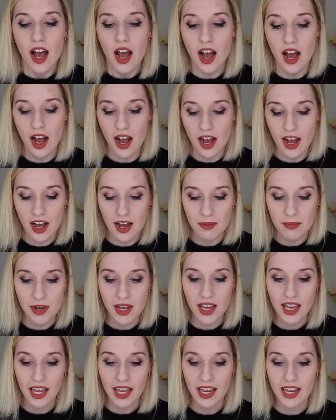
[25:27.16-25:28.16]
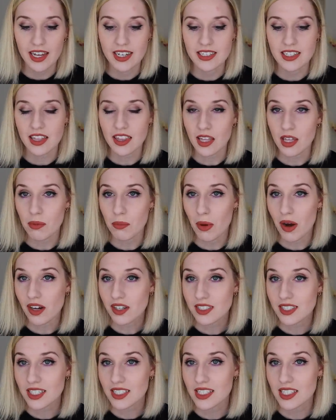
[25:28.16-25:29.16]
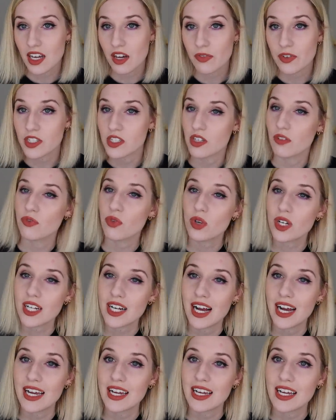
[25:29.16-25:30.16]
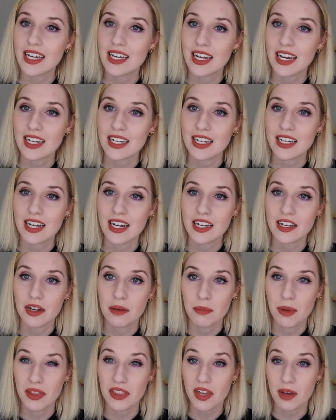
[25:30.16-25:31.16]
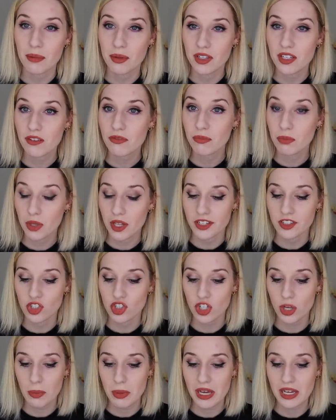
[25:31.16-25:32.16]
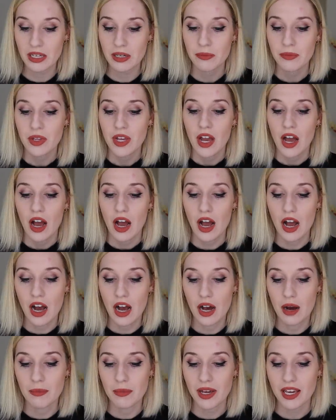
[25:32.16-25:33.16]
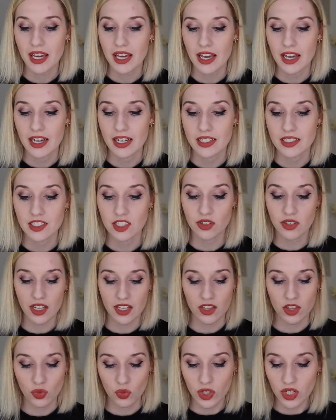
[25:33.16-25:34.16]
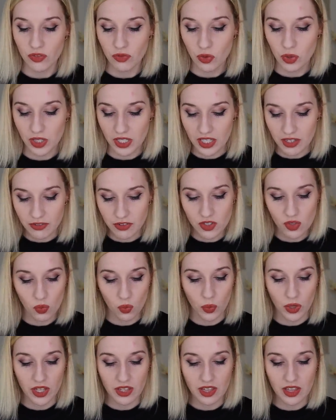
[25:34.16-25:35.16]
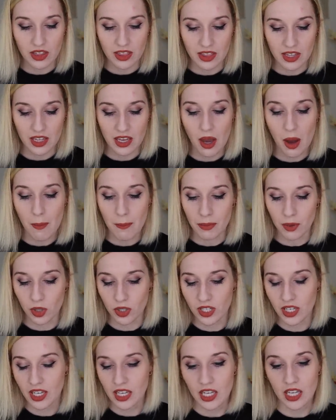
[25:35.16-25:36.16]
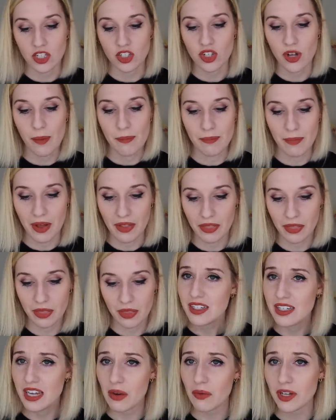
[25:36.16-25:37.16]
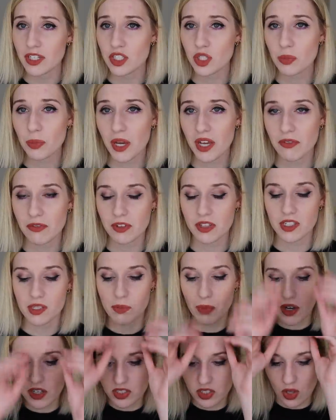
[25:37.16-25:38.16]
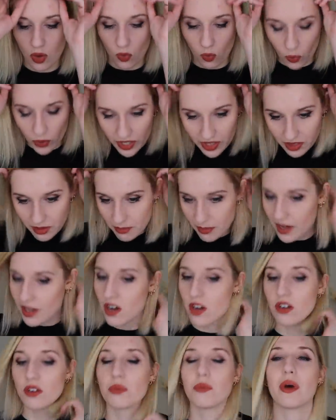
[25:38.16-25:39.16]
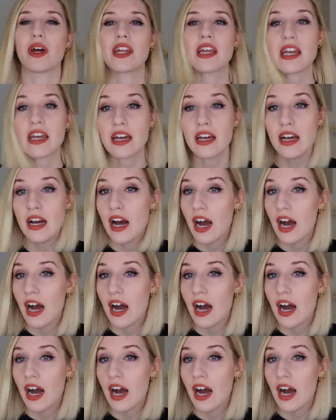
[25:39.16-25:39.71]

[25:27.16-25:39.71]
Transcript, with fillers: Um, and the box itself is $49.99 a month, I believe, plus shipping. Um, and you get three to four gifts with the book each month. Now I do pay for this box with my own money.